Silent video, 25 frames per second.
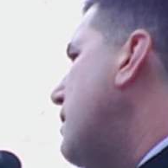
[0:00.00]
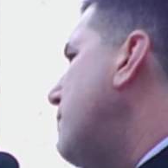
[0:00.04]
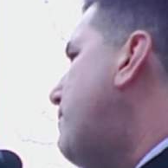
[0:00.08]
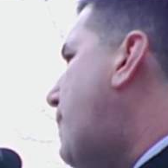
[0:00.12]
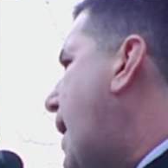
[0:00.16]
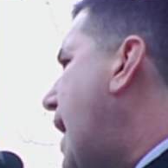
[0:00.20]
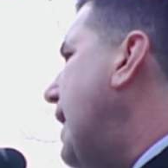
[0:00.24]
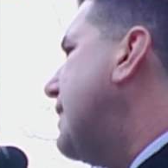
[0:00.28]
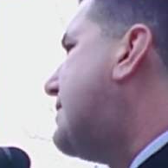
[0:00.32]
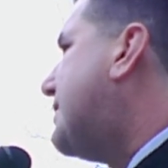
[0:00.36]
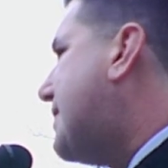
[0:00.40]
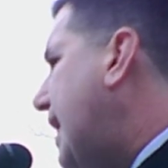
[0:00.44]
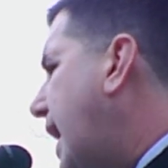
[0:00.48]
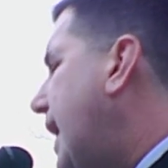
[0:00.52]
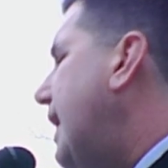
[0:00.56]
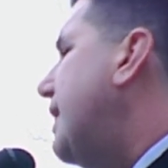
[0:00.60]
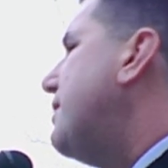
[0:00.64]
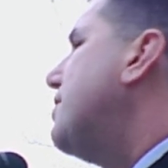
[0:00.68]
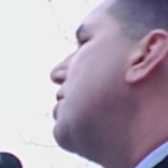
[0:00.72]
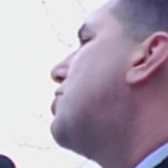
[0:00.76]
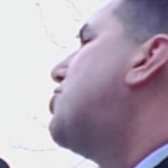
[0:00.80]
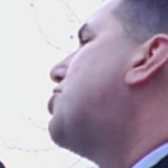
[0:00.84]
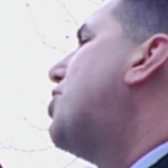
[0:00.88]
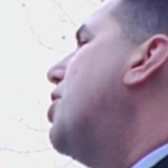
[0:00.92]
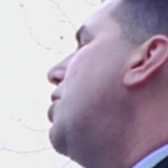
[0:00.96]
by
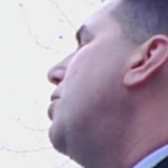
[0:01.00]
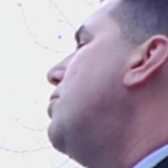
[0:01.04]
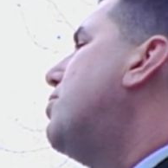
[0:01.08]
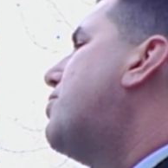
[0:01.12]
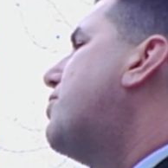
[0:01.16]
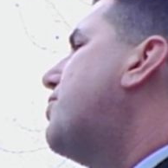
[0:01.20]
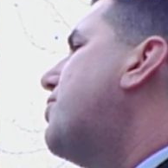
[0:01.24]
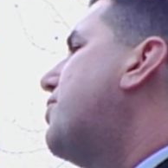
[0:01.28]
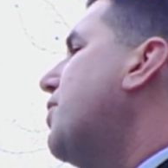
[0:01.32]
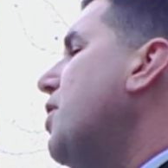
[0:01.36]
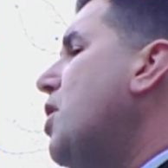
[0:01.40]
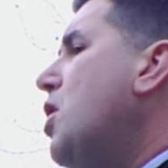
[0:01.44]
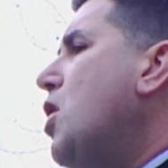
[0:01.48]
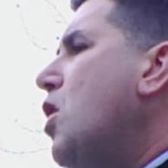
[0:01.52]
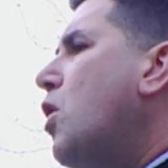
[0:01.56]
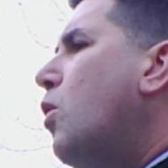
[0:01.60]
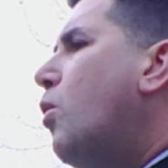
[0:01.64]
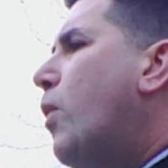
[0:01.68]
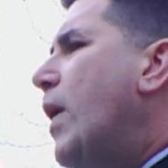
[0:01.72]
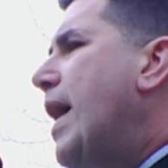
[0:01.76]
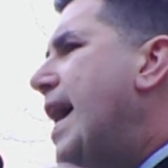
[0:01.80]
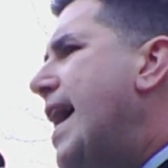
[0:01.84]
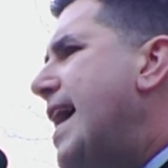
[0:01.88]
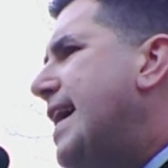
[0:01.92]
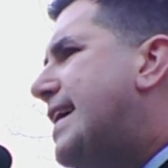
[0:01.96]
telling the truth.
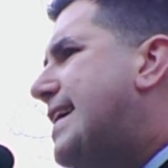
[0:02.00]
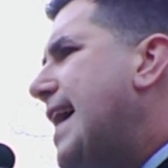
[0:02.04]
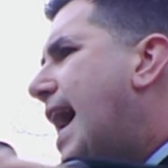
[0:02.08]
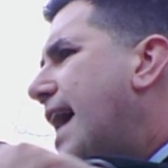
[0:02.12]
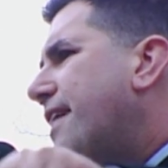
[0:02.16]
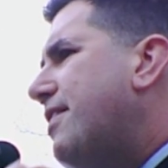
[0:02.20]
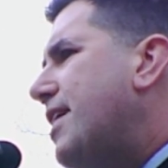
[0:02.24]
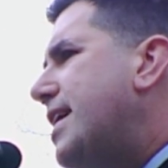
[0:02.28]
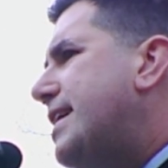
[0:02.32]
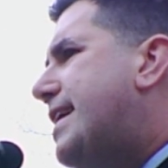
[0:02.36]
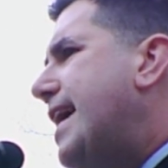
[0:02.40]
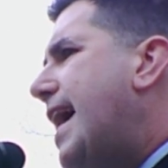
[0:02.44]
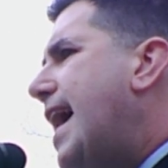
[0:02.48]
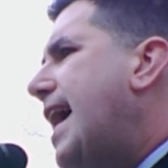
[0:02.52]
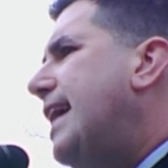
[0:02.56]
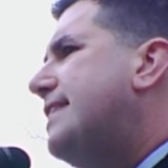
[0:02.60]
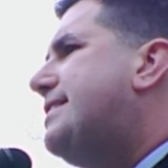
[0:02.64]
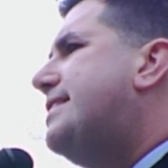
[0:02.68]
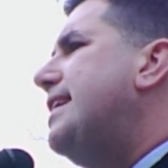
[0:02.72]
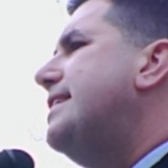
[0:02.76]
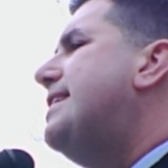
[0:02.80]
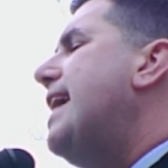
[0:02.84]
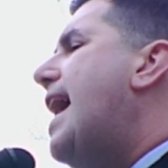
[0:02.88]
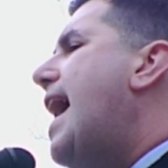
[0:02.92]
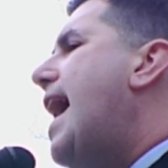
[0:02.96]
We're gathered here
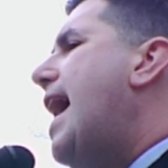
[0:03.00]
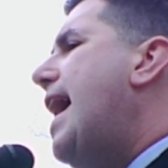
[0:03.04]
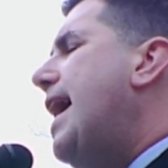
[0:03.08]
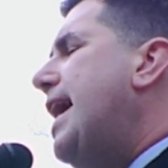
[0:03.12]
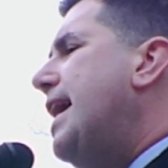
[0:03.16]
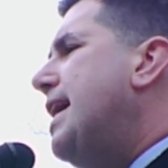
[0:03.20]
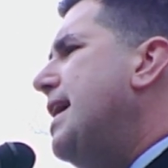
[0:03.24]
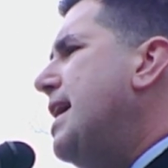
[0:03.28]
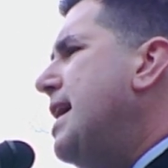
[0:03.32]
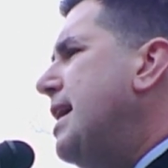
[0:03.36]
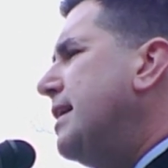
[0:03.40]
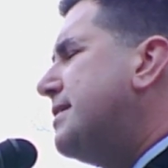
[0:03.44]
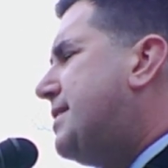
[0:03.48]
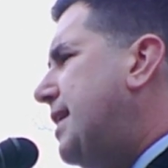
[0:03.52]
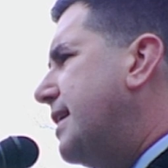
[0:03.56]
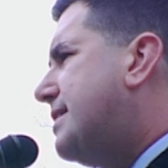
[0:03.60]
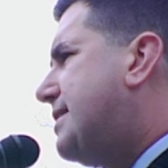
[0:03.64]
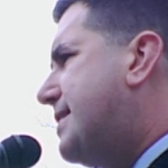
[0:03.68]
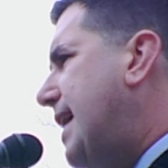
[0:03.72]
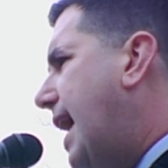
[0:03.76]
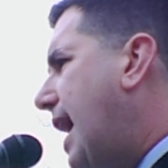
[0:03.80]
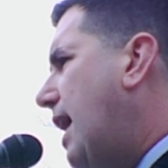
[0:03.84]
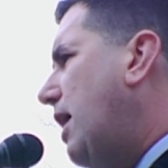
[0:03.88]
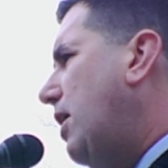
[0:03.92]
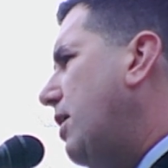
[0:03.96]
today to
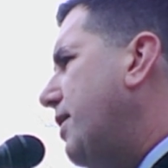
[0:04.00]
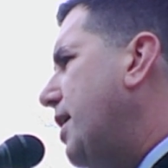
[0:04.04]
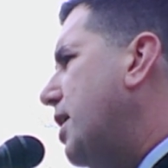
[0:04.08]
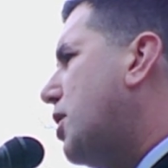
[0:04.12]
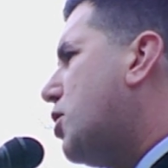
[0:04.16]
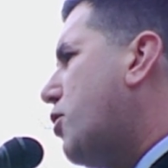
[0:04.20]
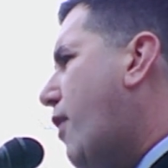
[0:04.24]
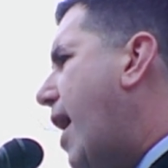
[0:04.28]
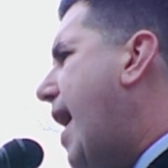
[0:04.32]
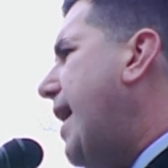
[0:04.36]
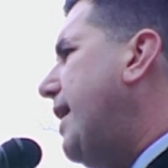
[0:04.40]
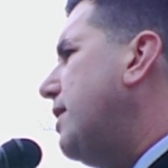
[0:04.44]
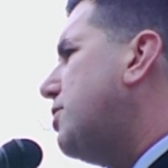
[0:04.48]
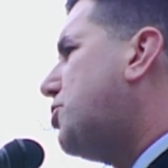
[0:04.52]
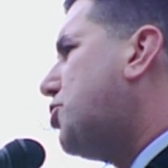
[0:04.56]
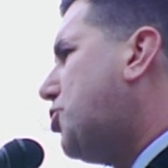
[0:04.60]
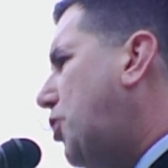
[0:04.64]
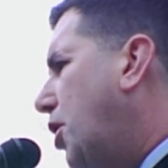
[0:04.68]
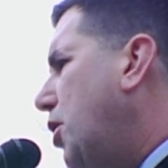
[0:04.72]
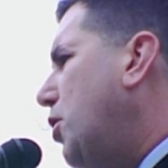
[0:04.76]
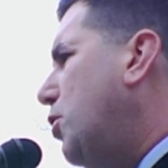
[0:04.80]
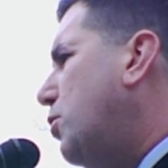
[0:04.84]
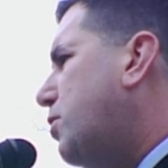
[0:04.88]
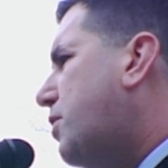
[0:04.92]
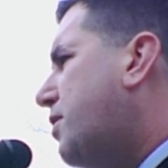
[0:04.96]
tell the great
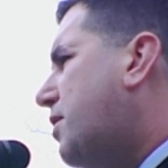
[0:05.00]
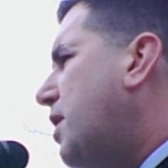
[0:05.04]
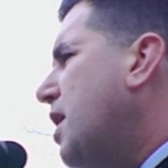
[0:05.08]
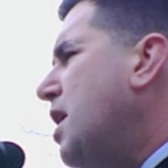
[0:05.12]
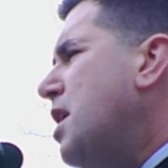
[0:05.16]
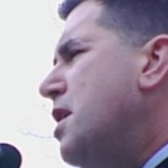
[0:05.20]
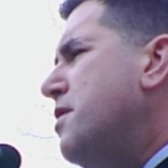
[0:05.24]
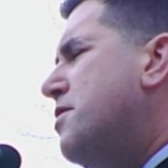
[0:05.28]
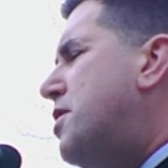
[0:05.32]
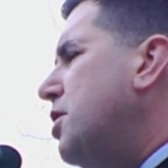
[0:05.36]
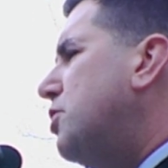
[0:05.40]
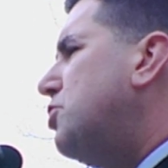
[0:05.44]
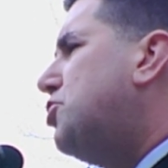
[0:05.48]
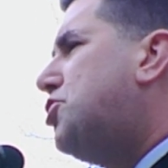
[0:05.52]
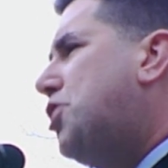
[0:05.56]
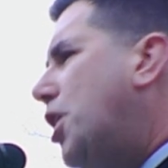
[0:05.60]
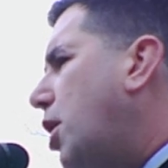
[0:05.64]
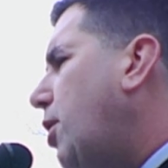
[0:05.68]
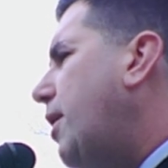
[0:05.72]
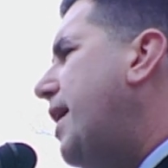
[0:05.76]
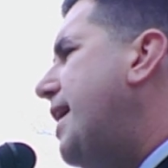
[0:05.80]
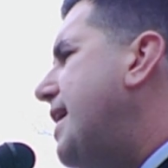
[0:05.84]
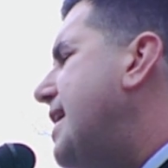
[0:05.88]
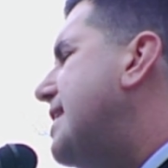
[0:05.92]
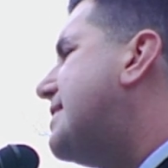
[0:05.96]
truth that
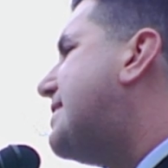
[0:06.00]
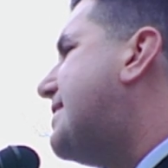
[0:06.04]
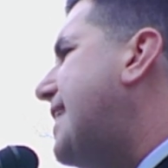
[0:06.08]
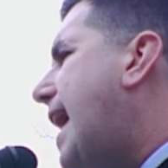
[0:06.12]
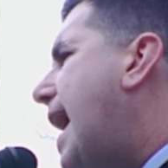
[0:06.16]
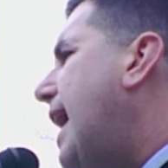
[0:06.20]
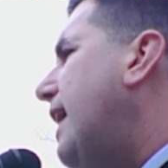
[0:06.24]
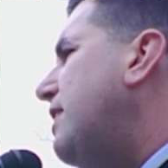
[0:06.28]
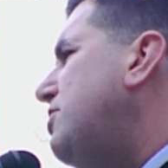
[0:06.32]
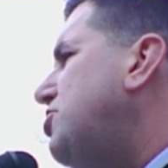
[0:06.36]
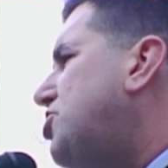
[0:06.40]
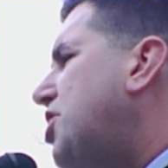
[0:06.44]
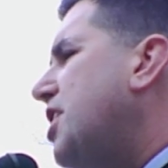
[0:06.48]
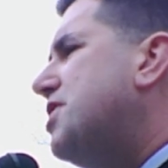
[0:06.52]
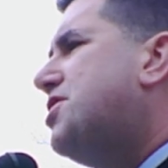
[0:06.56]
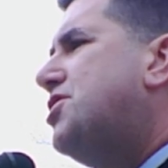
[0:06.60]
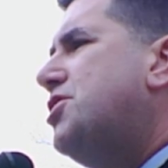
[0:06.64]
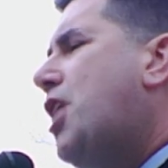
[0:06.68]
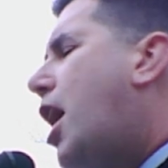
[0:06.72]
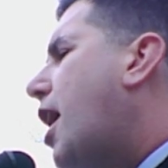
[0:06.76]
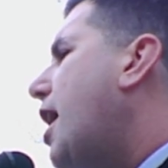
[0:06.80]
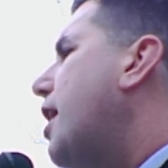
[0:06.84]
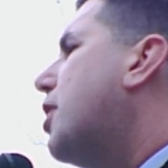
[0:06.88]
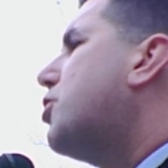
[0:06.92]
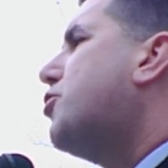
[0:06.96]
Julian Assange is
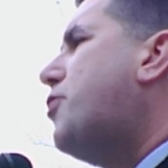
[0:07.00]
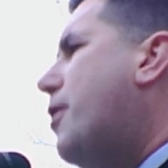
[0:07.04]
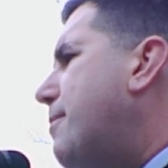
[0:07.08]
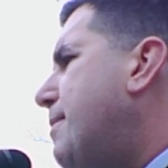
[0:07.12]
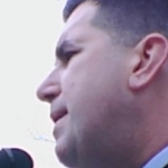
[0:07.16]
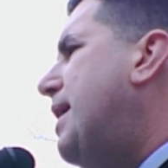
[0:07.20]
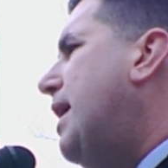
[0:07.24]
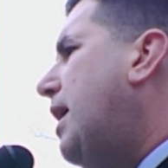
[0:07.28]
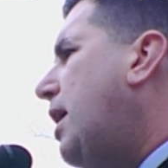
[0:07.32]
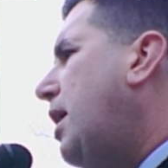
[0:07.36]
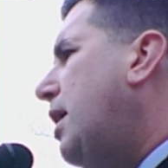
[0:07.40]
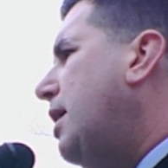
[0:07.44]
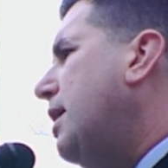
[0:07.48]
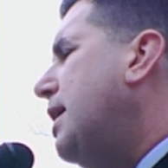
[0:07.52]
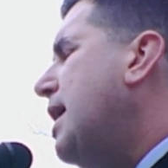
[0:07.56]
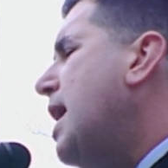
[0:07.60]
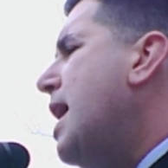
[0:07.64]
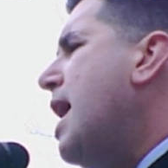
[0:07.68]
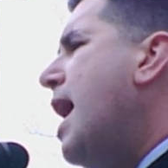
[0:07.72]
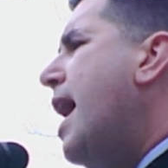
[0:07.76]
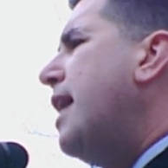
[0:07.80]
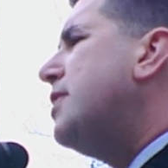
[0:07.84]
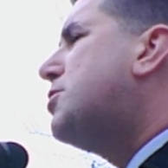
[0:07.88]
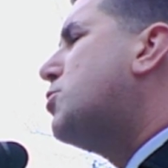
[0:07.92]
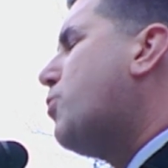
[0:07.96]
not a criminal,
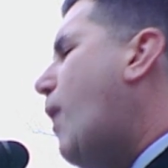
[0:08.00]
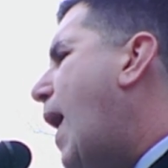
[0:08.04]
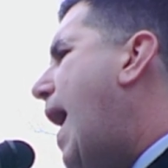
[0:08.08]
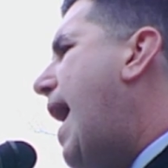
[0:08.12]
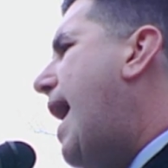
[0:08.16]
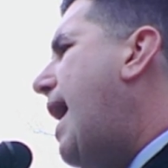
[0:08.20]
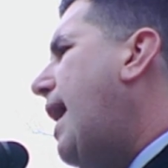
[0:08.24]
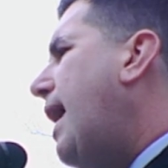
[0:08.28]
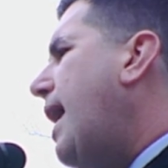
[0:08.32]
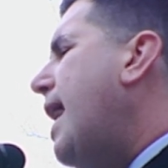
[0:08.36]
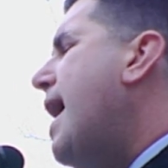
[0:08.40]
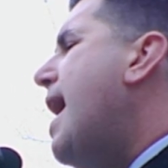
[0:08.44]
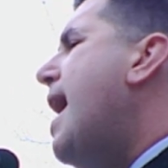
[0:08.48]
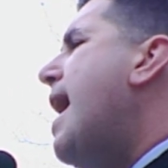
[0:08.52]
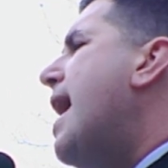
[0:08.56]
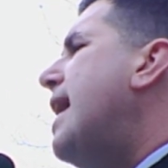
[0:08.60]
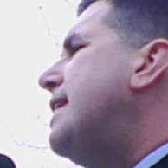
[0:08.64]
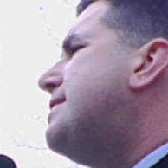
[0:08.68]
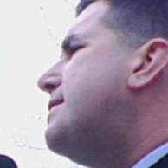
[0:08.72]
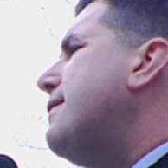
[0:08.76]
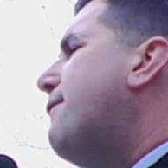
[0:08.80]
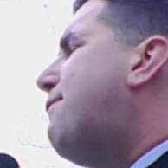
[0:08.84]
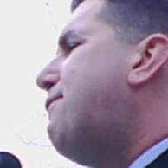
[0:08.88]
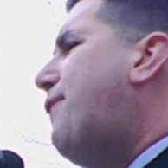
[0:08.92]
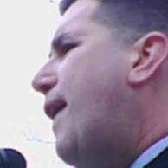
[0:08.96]
as well
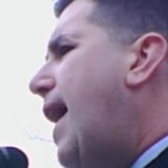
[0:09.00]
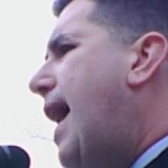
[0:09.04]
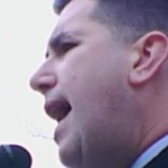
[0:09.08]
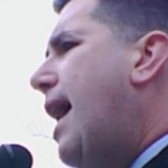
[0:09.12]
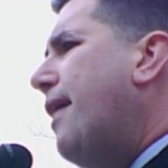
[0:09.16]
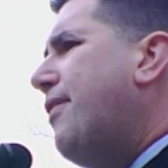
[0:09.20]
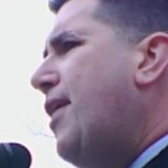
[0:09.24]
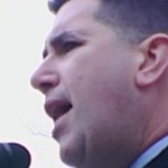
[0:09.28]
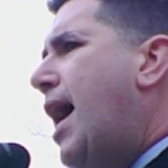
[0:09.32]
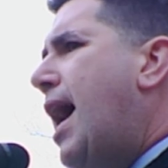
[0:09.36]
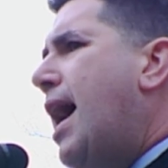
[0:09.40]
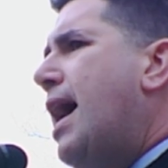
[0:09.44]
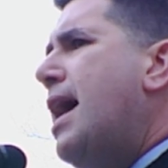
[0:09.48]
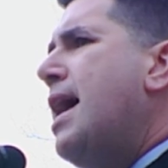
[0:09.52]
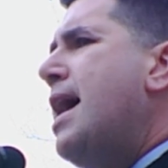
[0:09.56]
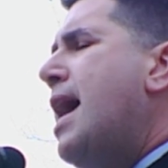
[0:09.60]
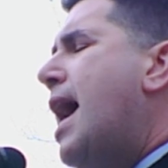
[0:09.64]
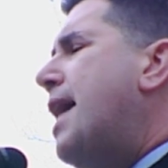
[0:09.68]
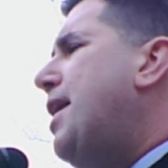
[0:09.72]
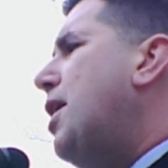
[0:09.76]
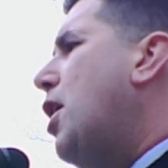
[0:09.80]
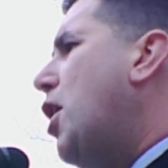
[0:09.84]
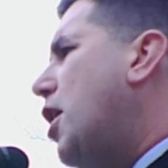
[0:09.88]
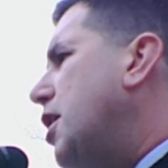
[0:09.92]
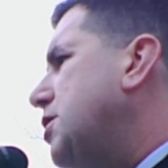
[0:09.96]
as a father
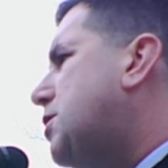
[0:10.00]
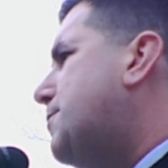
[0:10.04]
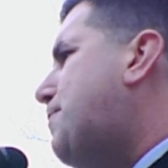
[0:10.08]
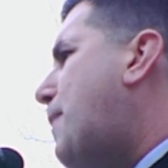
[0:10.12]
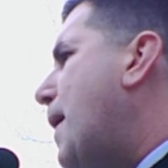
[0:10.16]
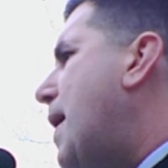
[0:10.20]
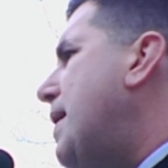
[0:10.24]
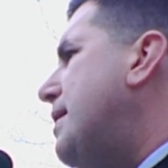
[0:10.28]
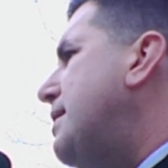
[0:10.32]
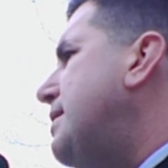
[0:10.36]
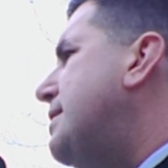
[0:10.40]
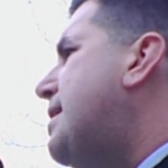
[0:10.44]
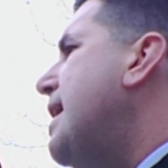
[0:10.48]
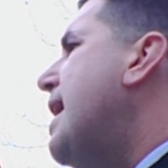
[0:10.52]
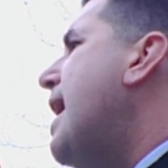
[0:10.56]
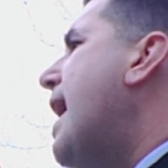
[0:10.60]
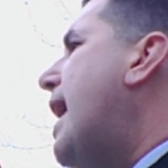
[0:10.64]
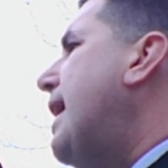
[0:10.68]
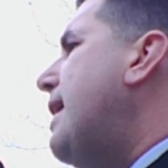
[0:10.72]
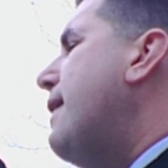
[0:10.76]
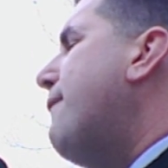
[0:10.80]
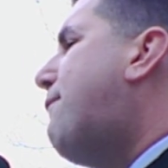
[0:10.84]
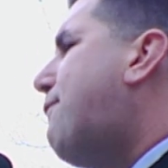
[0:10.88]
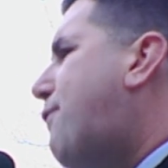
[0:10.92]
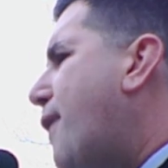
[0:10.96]
and a husband
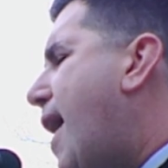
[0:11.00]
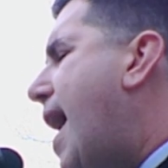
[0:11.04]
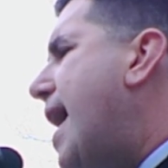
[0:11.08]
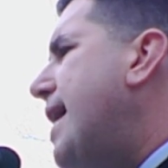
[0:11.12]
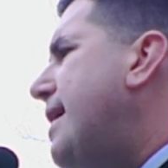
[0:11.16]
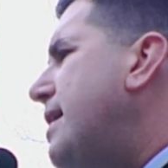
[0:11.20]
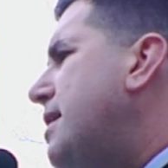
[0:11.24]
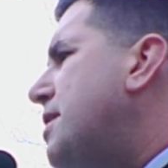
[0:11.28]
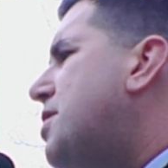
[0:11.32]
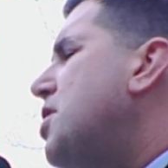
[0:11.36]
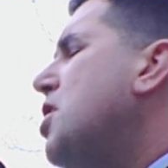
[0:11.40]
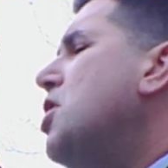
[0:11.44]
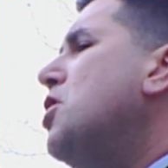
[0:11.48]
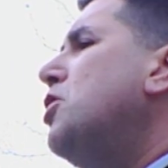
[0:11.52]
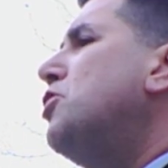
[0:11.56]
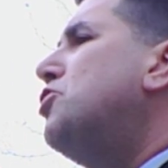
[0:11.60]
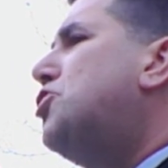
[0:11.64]
and a friend.